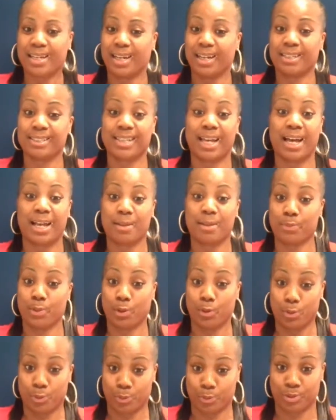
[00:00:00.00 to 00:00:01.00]
Guys, I am
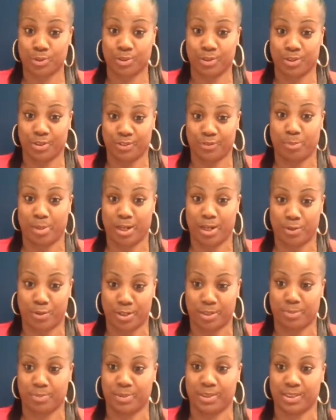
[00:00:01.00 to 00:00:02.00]
the owner of my
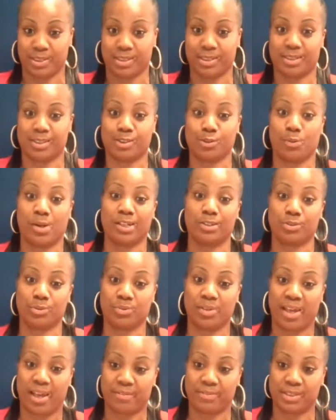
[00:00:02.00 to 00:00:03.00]
credit business, so I
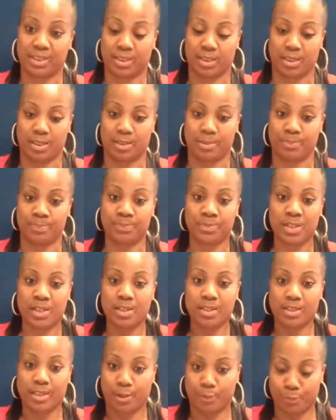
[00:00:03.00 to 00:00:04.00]
do have a team
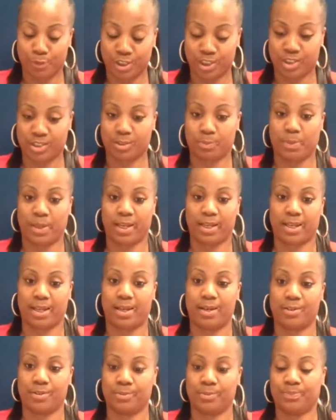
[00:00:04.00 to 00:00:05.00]
that reaches back
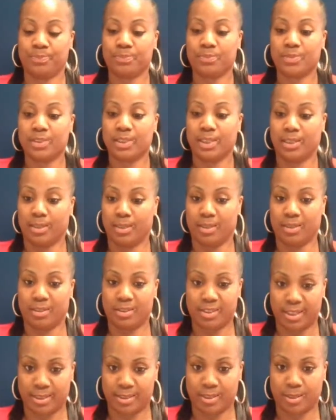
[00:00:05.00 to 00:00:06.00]
out and
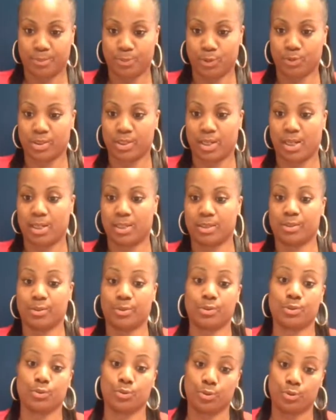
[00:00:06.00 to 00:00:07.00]
sets up those
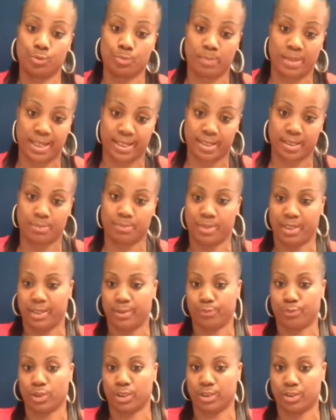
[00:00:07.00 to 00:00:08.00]
consults, or you may get
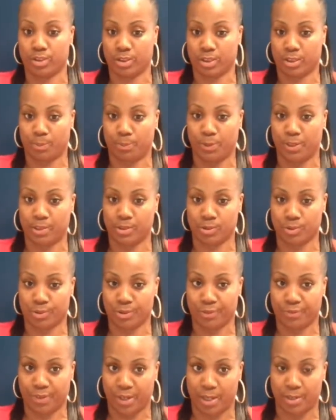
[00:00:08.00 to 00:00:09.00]
me. It really just depends on
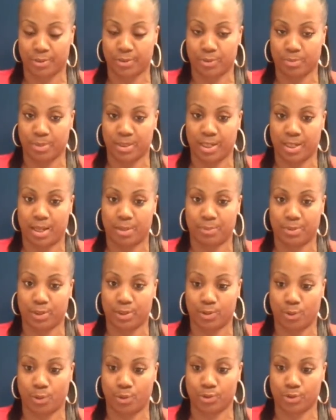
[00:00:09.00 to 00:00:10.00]
the volume and how
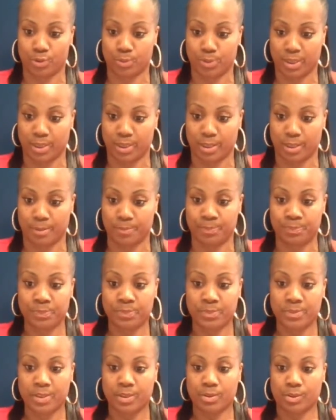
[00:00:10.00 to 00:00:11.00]
many calls we get.
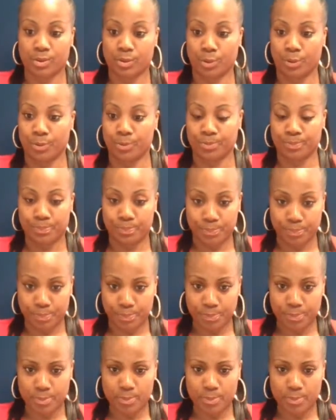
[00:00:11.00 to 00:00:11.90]
So